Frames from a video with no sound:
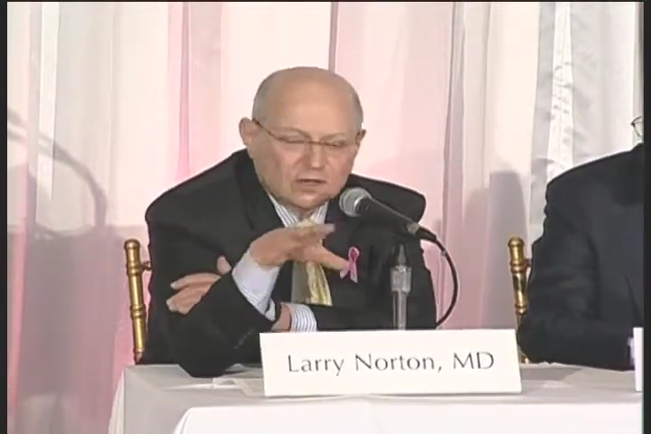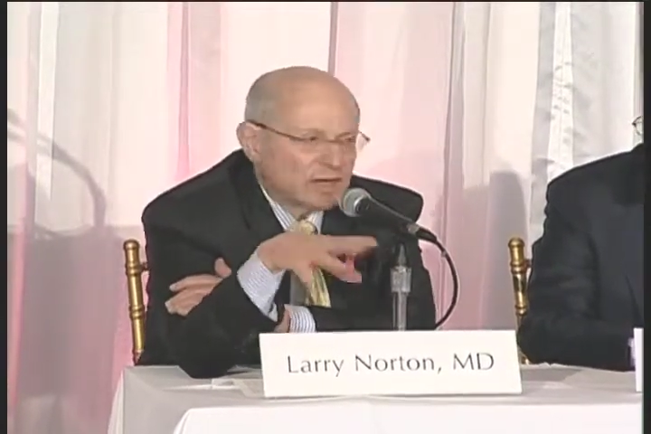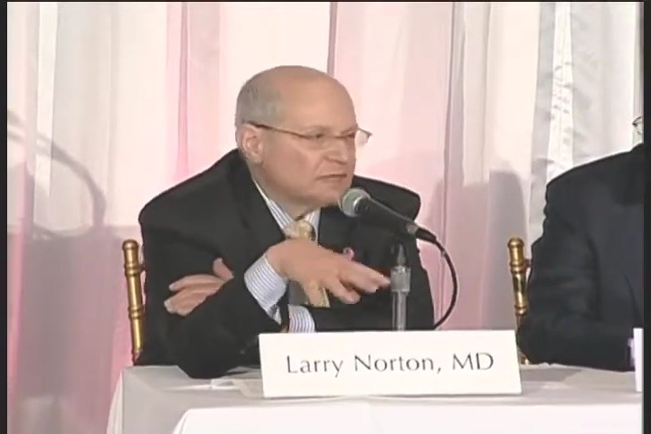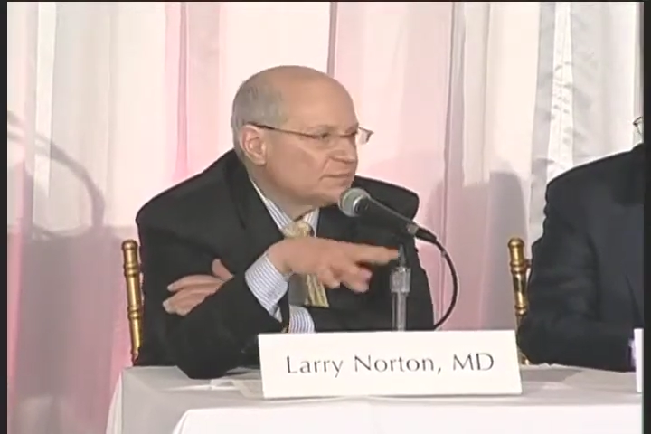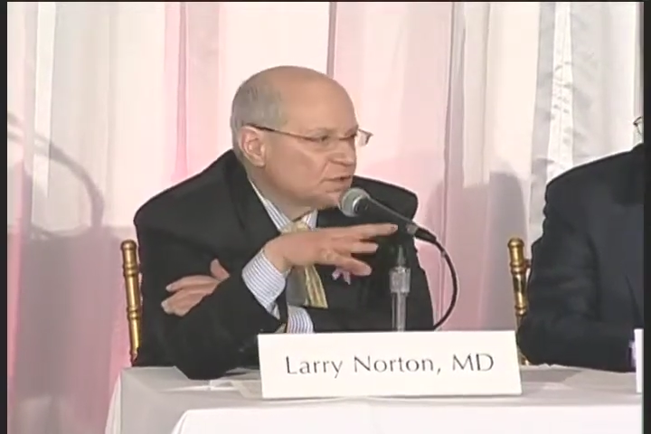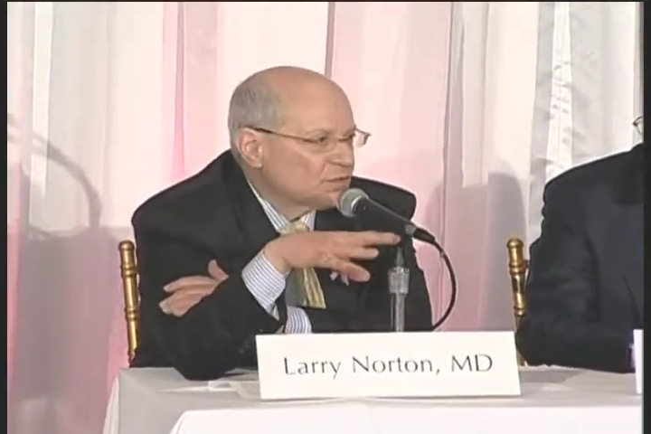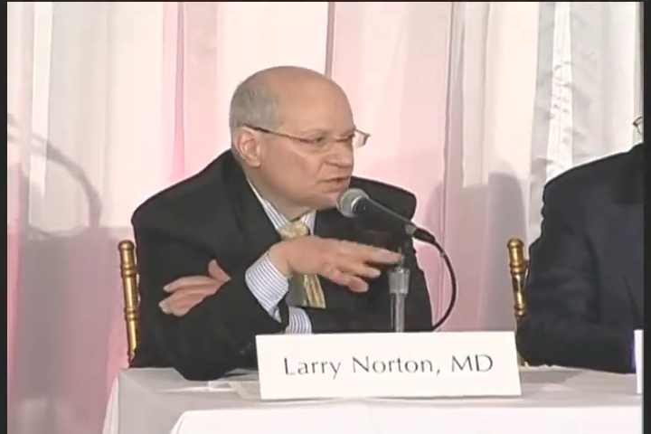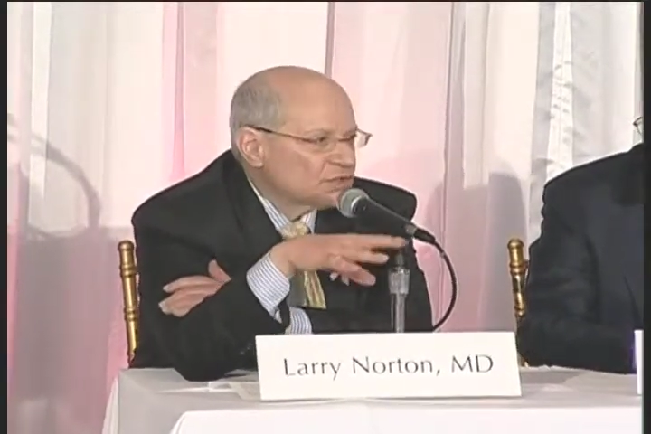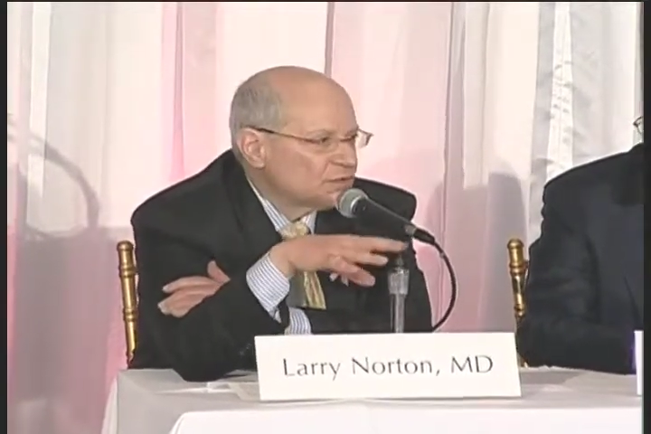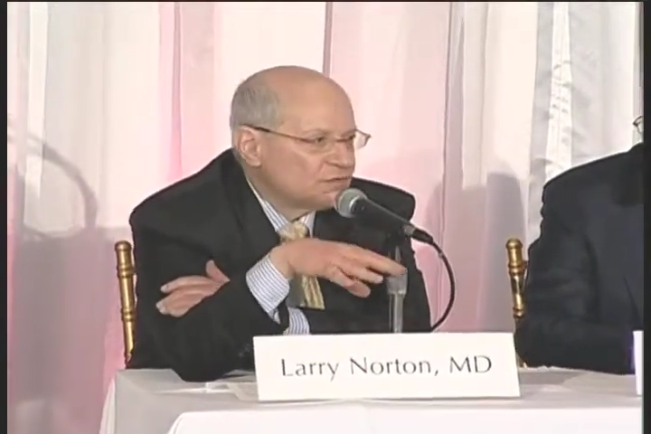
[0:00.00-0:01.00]
right? but are
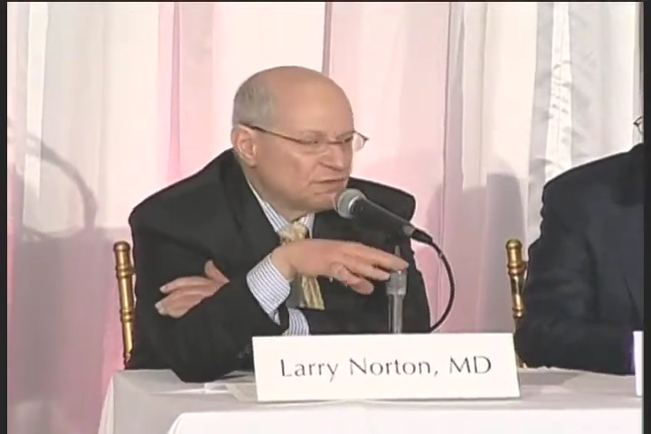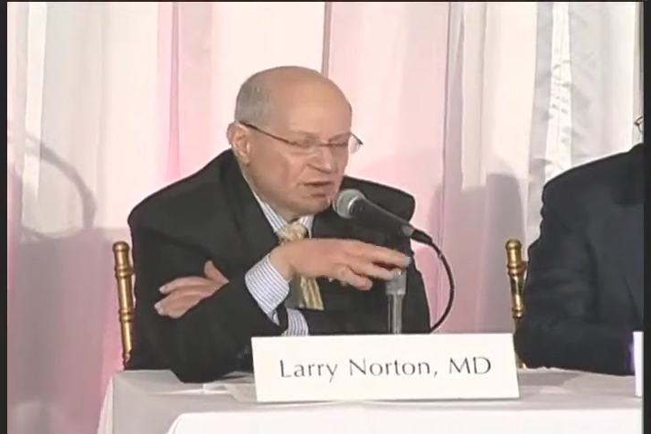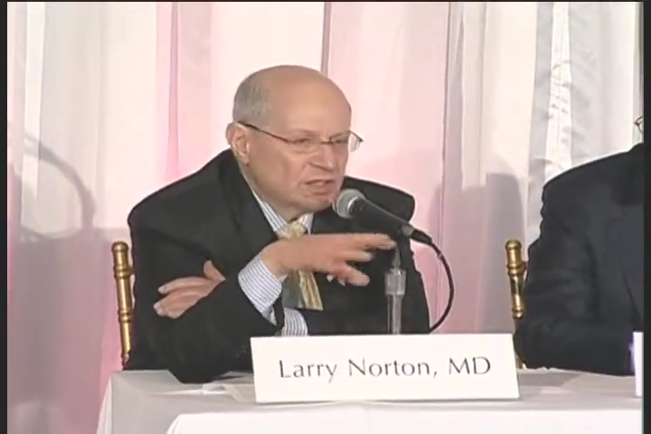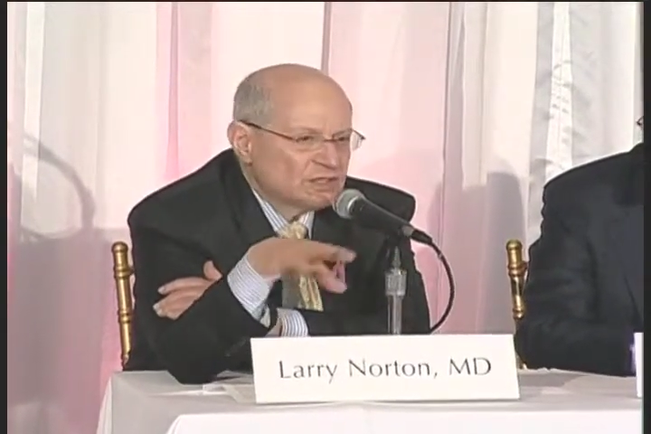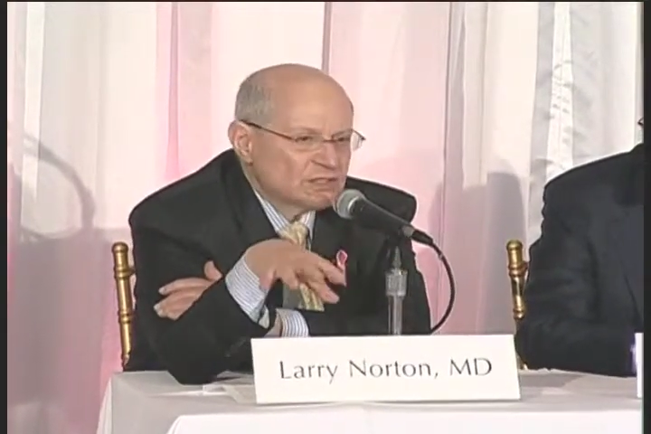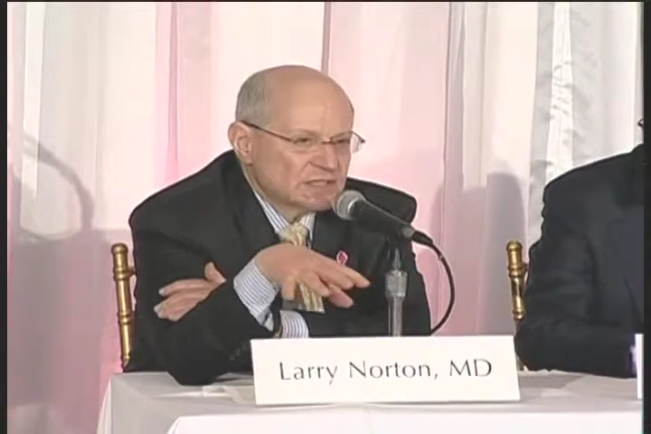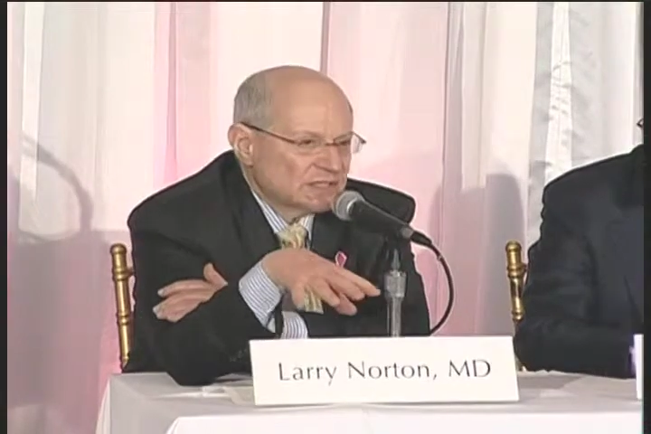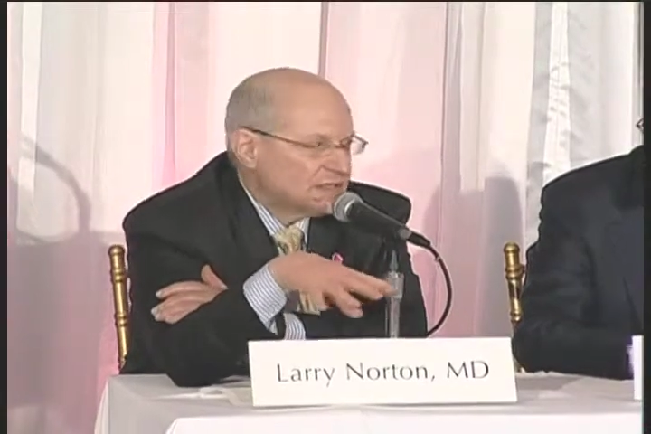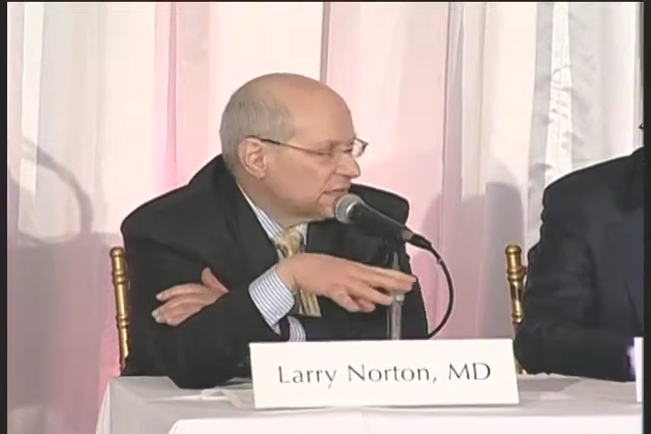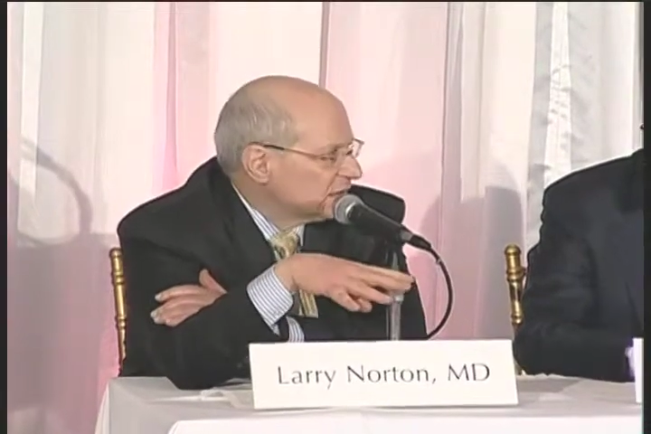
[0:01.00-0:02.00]
also very closely
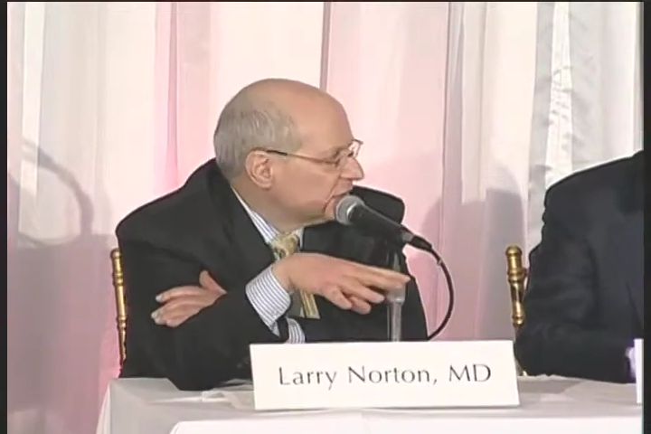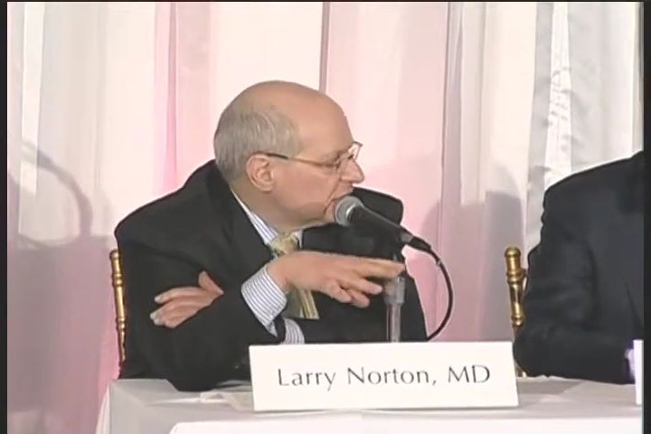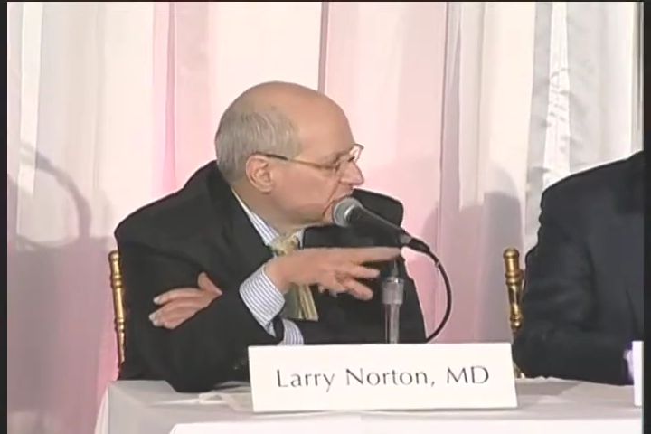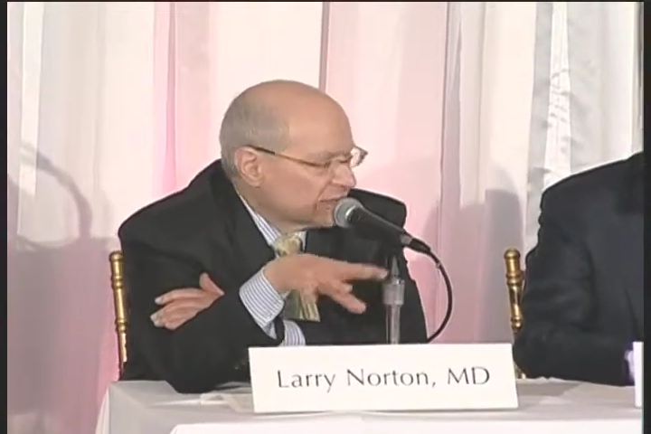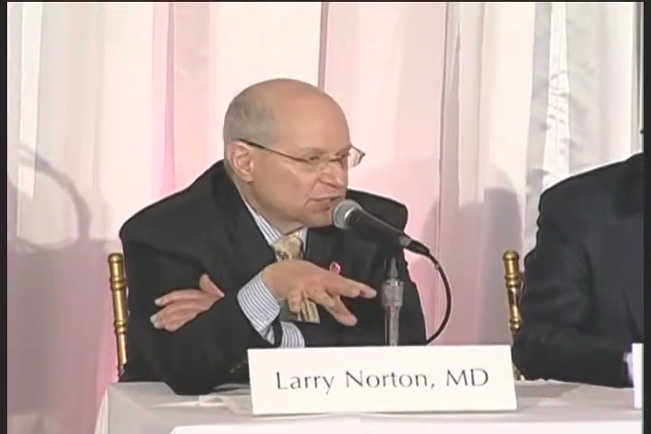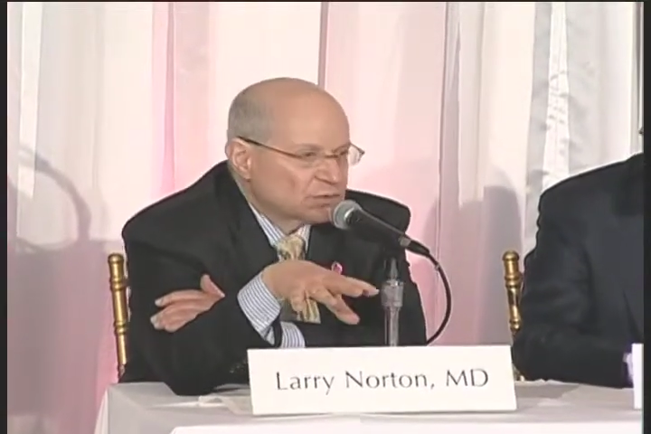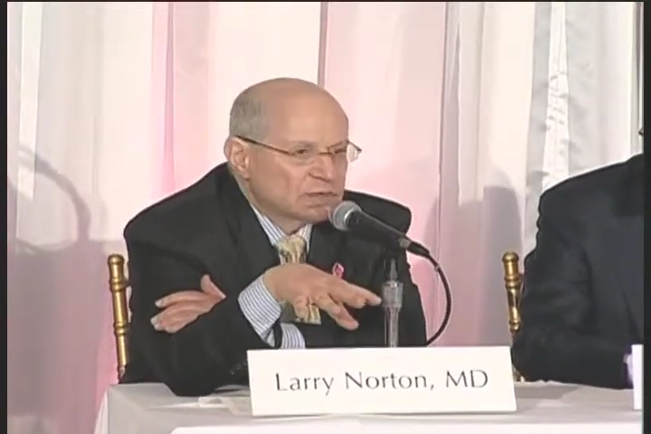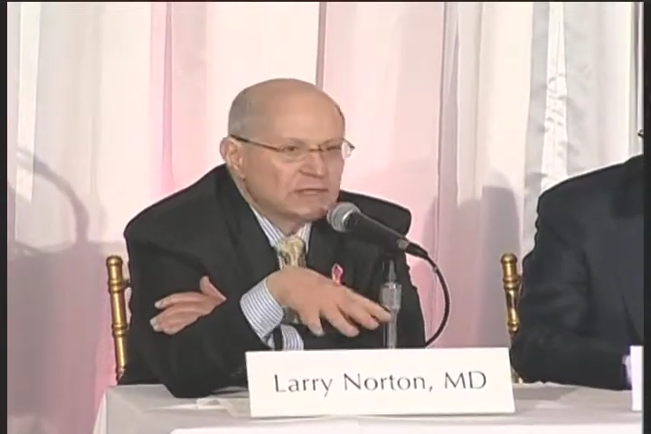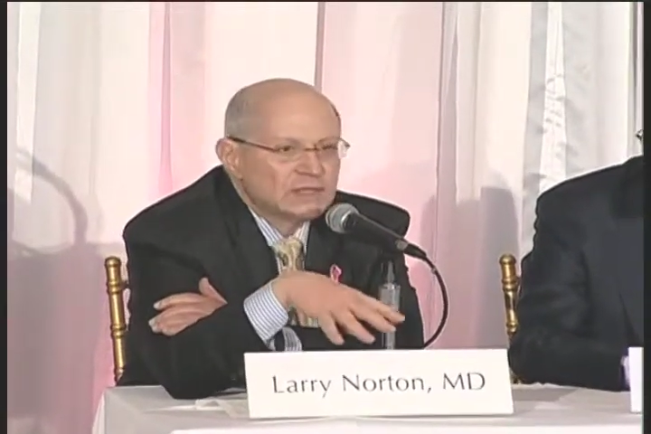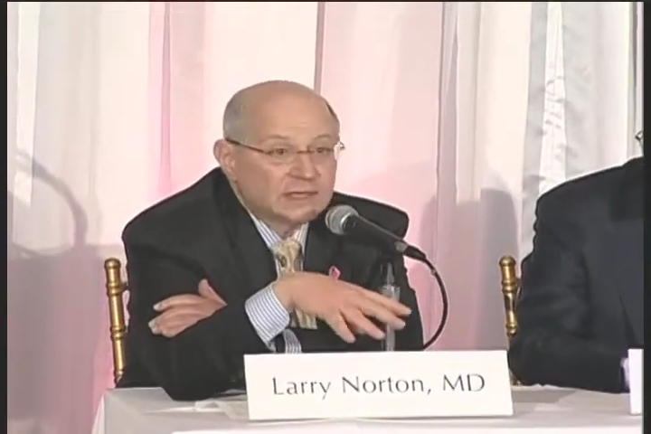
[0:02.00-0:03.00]
connected intellectually.